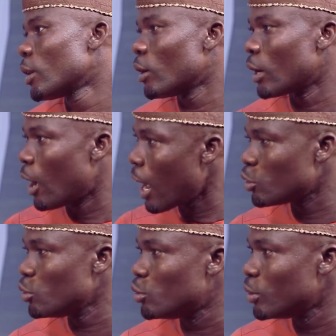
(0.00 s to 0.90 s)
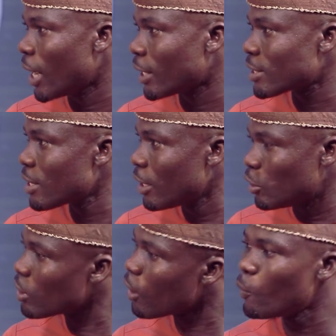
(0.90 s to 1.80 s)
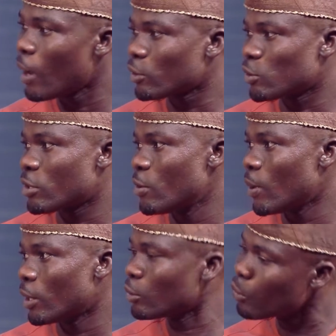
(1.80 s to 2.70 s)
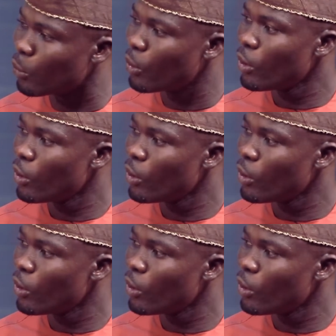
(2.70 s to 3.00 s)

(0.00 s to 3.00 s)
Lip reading: How do you do that? Do you now go back to square one? No.